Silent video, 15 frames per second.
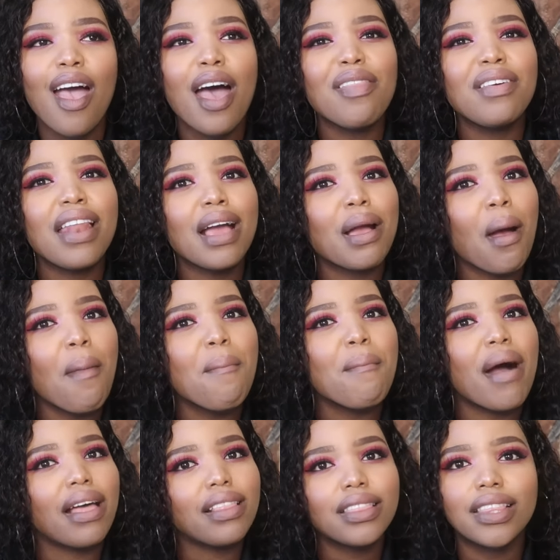And then like a
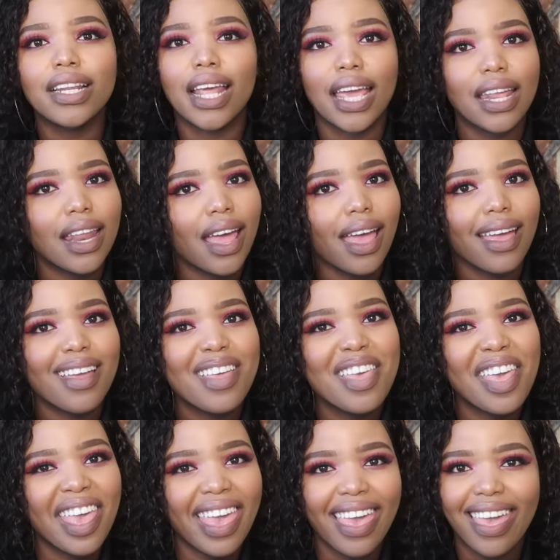month later,
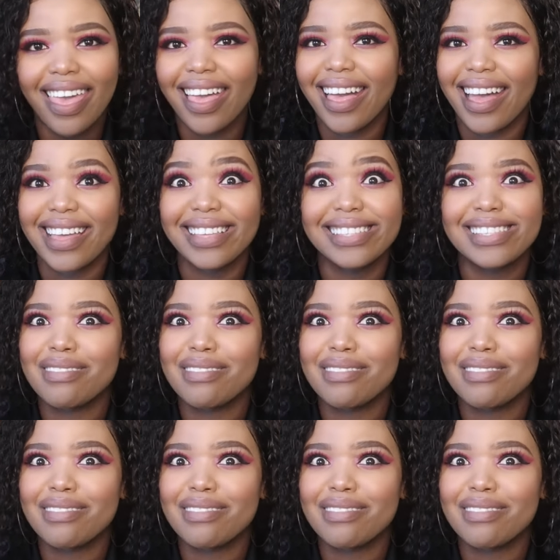hey guys,